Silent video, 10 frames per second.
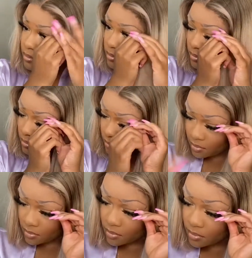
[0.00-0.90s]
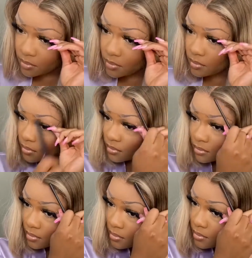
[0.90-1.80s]

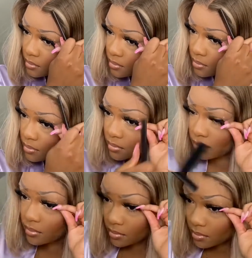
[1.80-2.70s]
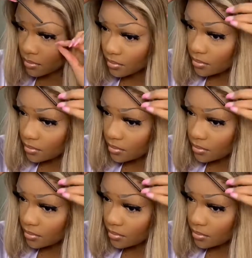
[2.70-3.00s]
Nothing is said.